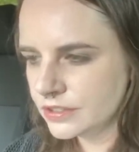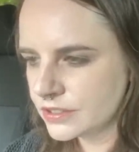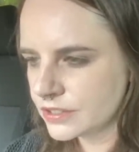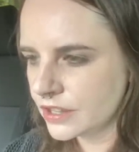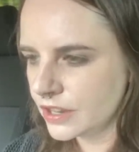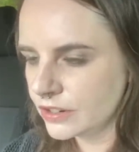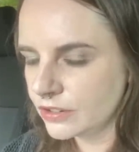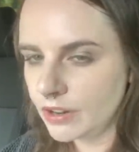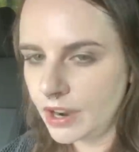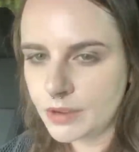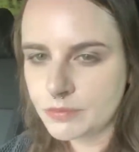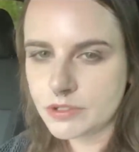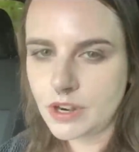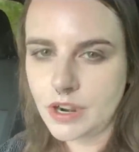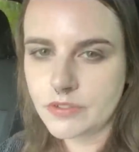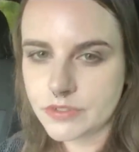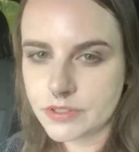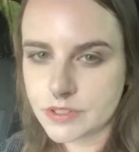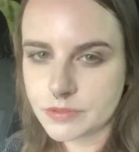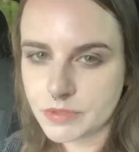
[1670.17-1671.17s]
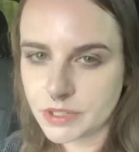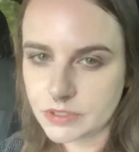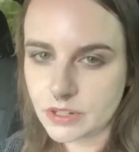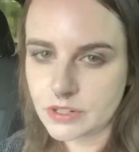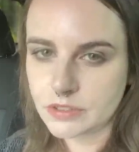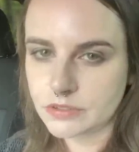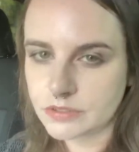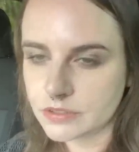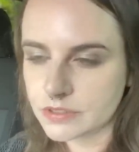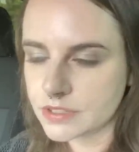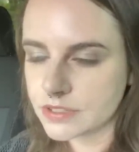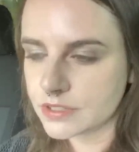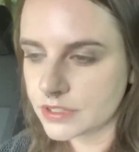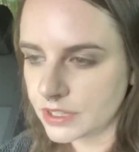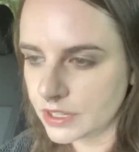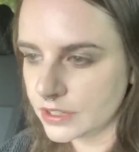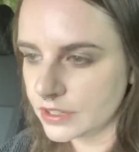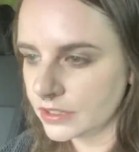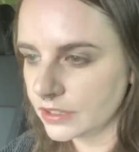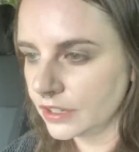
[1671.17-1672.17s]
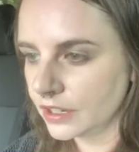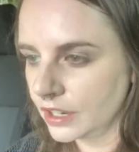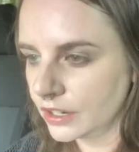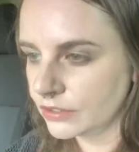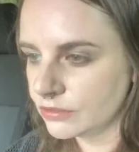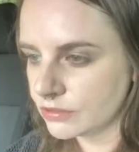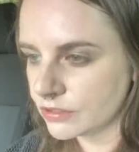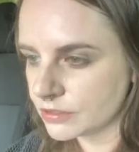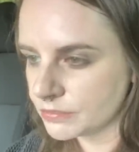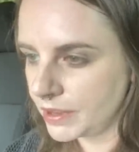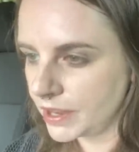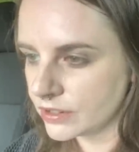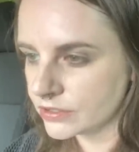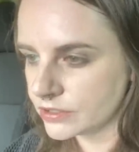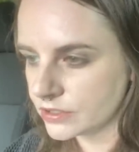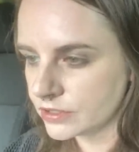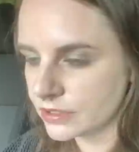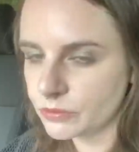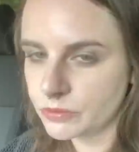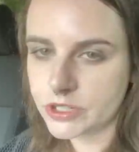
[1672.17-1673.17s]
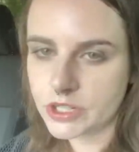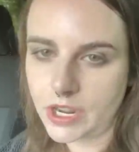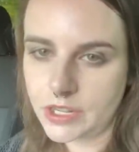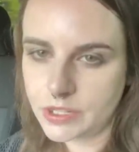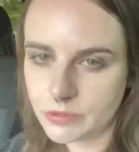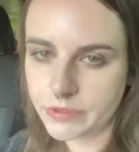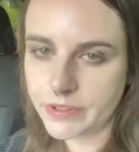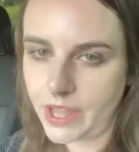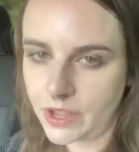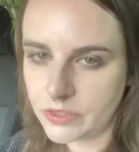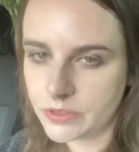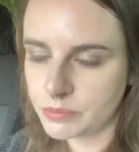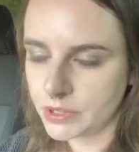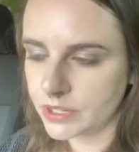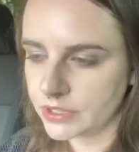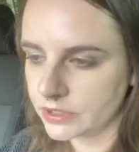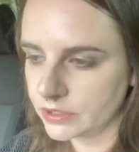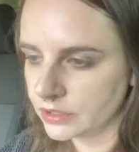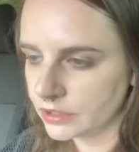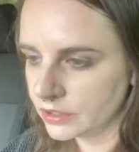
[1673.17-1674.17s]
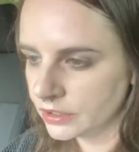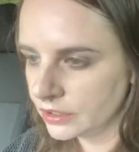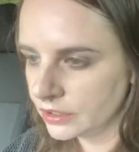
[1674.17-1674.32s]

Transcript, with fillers: So I'm driving to McDonald's to get a quarter pounder, which I eat without the bun,